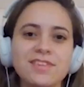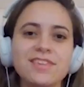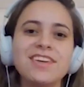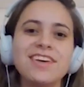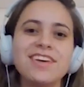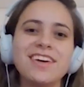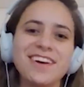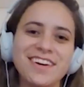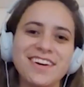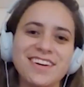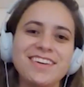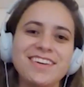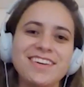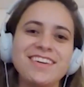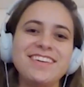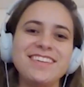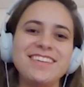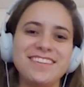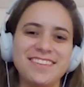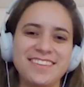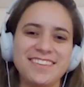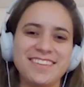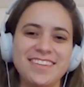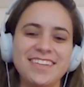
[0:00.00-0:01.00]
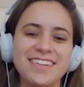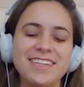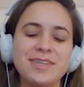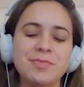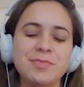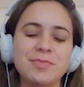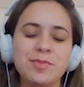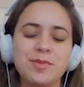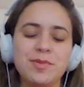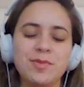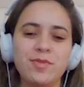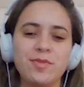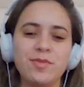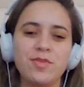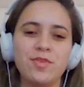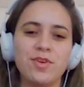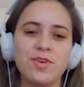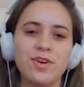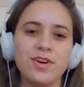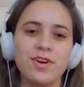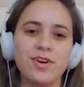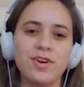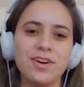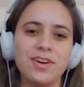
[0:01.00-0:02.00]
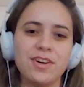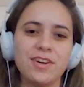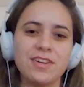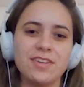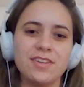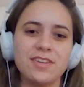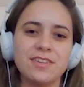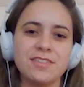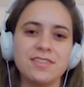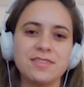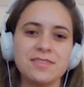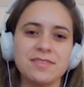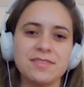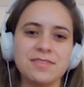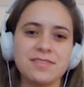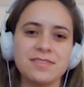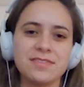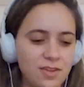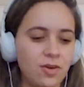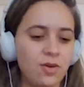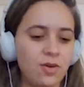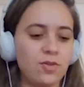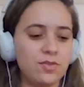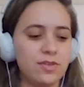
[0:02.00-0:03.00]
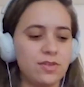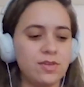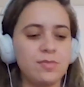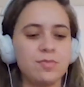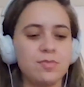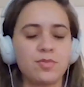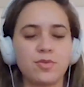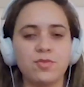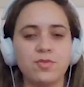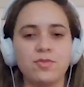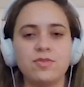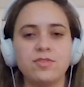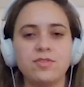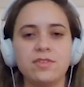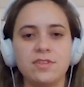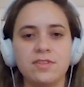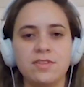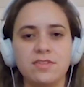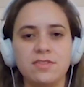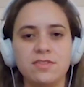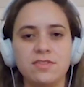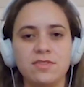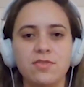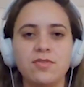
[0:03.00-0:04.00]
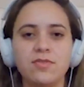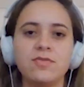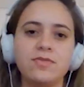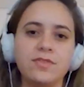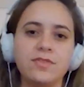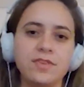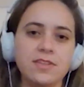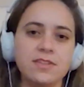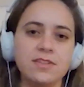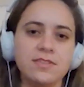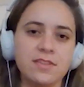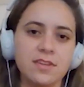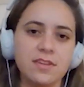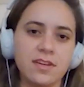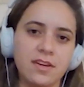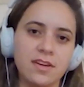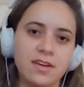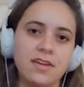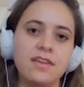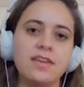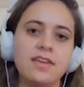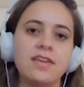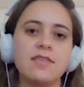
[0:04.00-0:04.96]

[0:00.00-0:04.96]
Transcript: Yeah. Before all the process of visa and